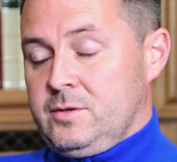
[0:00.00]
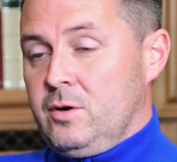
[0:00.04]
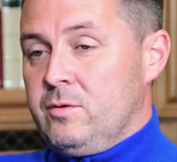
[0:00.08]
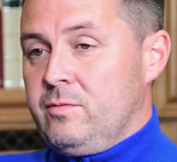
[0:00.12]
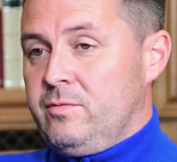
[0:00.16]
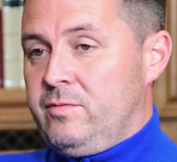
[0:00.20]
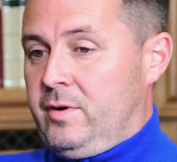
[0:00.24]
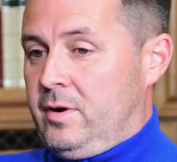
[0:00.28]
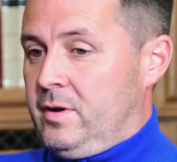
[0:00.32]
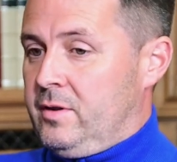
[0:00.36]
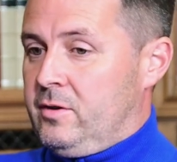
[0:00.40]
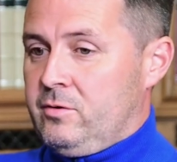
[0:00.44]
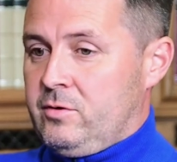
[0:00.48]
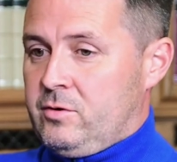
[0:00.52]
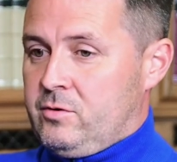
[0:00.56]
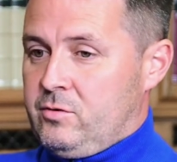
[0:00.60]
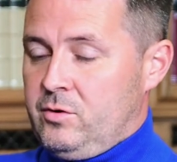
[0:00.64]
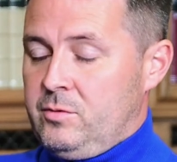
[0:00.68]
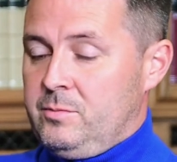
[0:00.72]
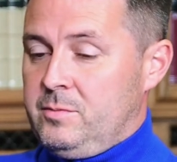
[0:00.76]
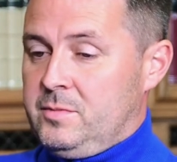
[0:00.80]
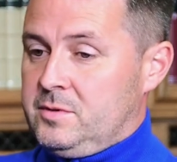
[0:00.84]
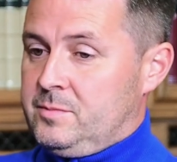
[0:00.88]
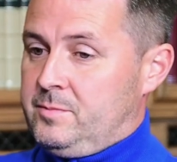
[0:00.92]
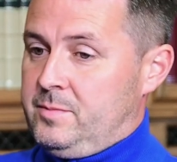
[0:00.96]
far the
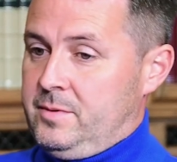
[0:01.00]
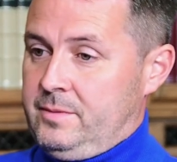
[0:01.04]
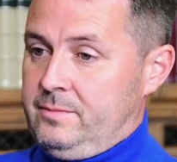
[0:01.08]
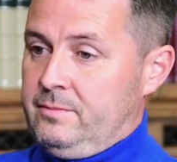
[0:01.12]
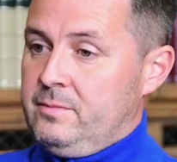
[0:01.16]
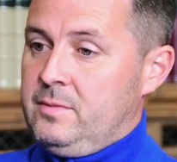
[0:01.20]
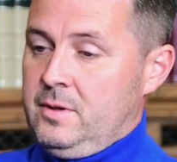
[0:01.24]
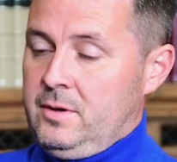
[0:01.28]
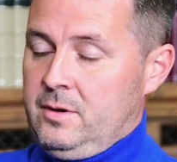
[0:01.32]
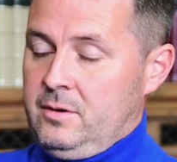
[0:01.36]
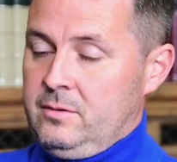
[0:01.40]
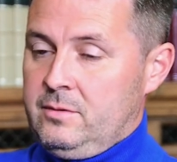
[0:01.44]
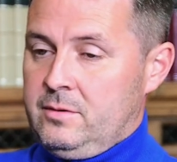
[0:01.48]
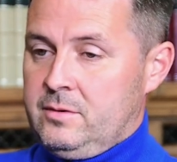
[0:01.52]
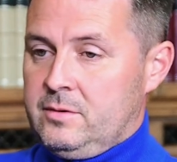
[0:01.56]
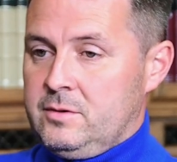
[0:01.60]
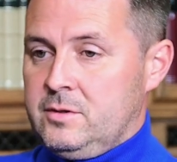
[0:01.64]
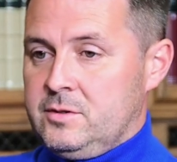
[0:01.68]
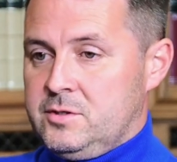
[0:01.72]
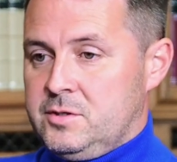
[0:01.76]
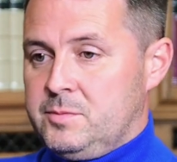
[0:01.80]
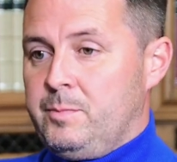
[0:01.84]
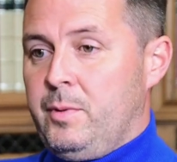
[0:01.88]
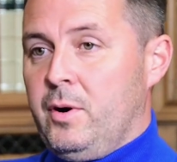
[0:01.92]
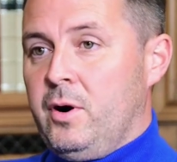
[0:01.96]
recruitment's been,
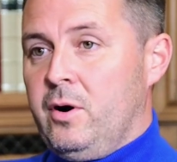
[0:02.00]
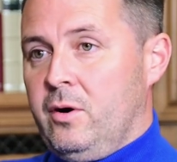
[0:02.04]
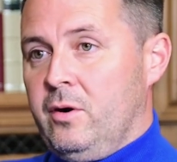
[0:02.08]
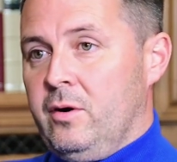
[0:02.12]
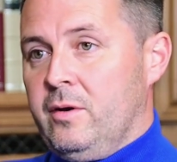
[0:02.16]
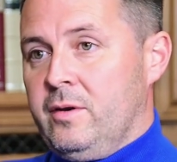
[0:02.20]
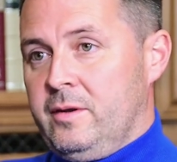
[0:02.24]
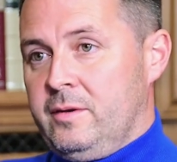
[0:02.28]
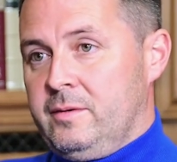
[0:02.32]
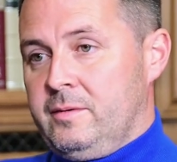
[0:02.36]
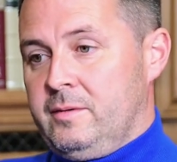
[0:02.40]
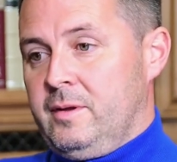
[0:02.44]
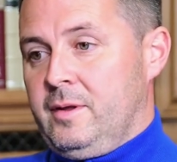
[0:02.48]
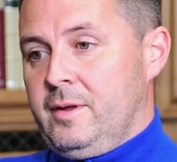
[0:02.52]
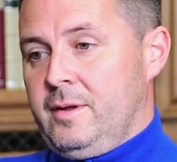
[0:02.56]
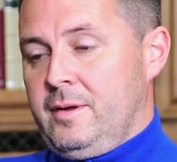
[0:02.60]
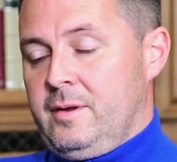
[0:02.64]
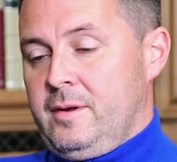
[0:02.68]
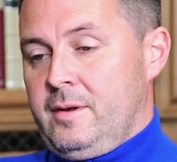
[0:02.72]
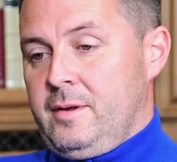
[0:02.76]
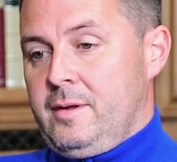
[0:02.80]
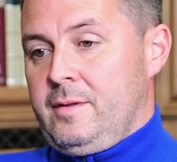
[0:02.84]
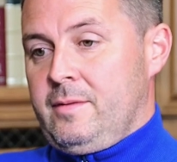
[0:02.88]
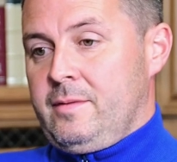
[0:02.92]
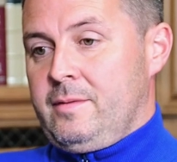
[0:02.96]
spot on, and
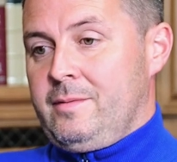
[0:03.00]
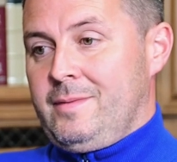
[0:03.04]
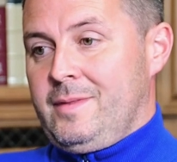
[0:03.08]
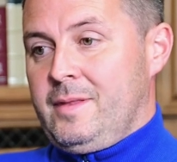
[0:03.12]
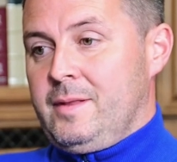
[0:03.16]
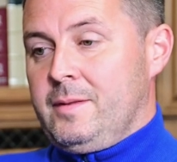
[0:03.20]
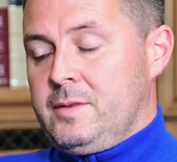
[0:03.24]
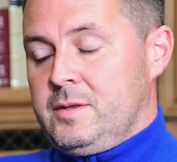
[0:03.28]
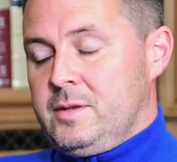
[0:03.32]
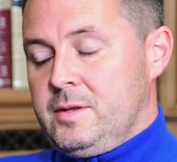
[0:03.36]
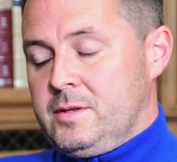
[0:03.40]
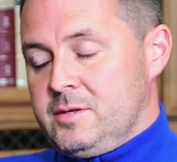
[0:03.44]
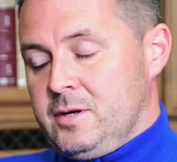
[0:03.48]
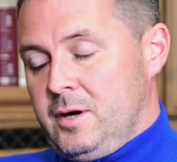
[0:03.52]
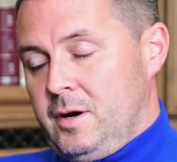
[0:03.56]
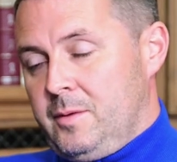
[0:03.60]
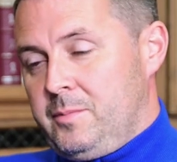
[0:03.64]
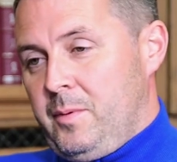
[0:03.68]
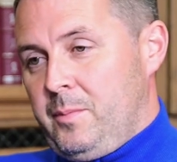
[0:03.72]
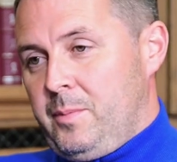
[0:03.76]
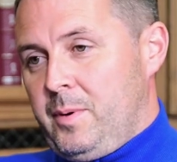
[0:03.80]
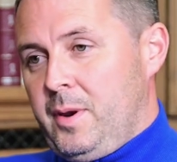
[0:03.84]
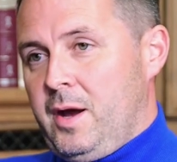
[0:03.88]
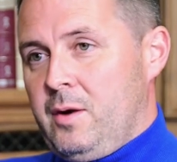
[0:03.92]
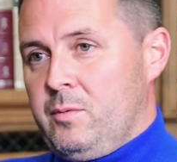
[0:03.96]
the type
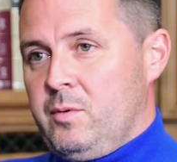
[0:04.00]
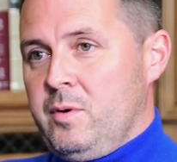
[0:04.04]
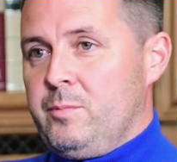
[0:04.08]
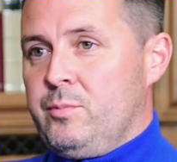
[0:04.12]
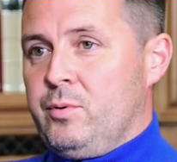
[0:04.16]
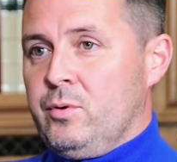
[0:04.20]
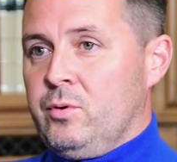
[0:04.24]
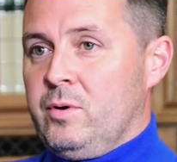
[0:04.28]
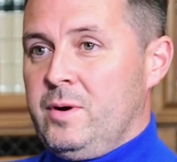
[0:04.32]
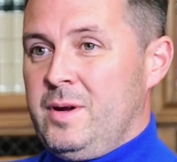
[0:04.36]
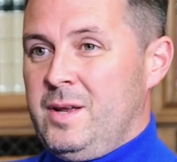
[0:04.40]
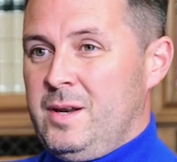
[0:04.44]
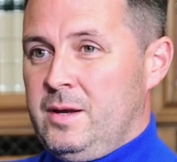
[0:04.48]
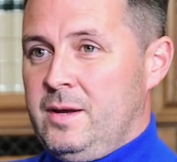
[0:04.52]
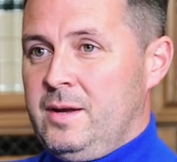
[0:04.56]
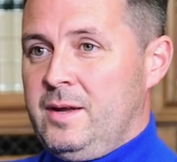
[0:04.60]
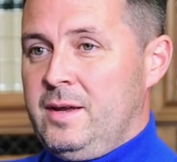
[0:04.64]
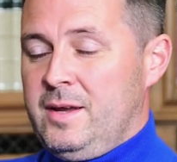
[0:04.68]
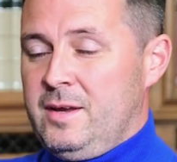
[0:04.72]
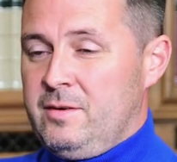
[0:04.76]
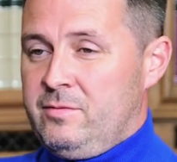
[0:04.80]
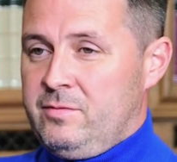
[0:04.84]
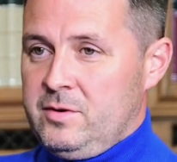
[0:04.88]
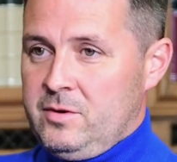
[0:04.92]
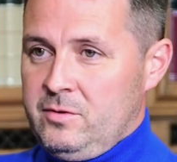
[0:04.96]
of player we brought in are
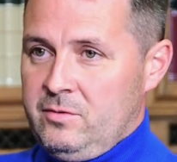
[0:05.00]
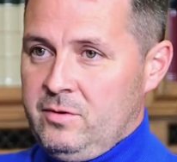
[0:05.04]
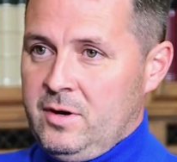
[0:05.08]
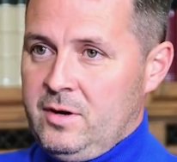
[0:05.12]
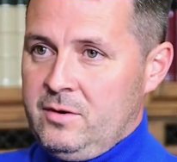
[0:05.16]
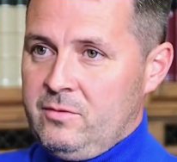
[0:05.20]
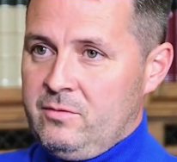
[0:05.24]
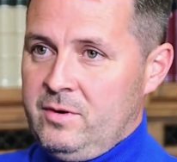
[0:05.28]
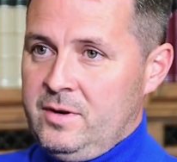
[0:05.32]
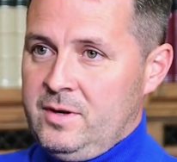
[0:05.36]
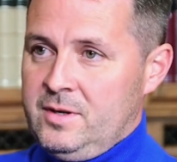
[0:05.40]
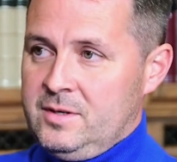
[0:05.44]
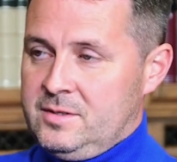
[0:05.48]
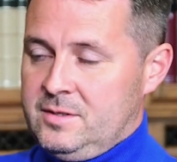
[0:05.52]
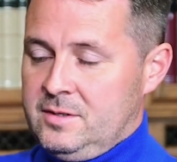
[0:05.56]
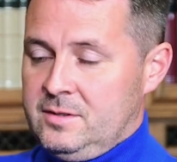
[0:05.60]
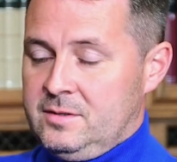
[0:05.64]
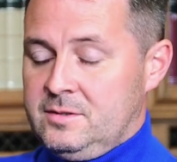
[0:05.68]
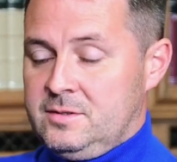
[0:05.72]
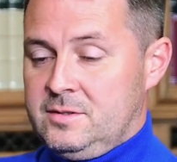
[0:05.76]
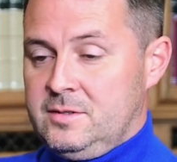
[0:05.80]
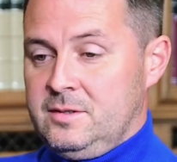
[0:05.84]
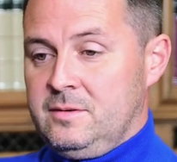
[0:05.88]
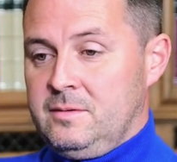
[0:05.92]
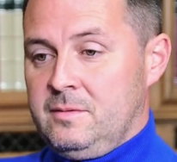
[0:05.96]
here for the right
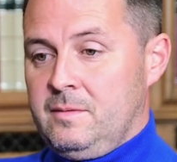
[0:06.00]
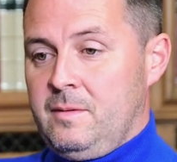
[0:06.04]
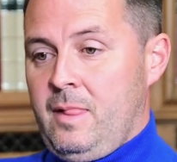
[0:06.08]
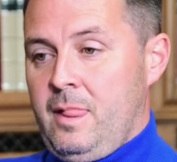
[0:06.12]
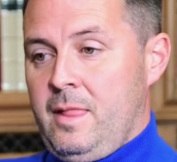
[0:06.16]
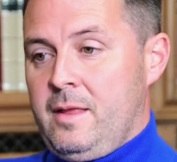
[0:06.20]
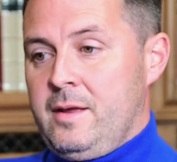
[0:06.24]
reasons, and,